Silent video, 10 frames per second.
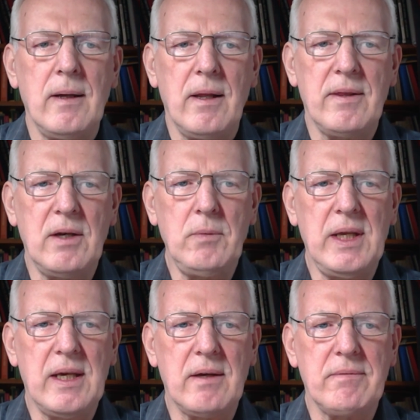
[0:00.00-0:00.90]
Then we
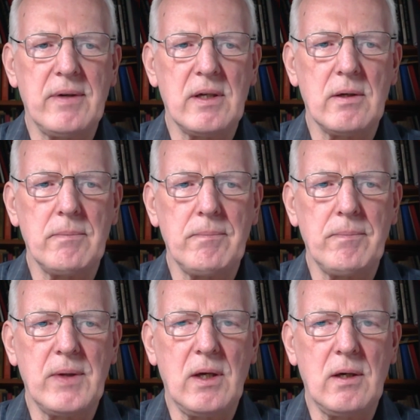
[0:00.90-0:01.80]
have the
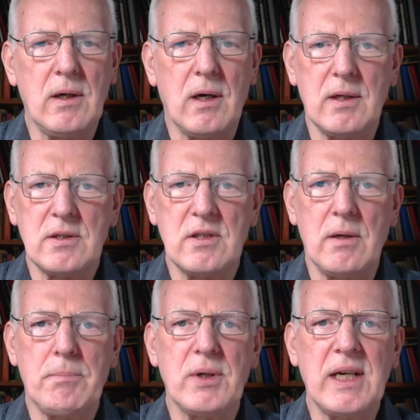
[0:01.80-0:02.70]
goddess,
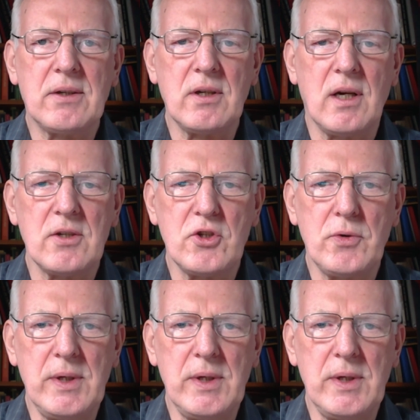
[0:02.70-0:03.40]
protector goddess Sri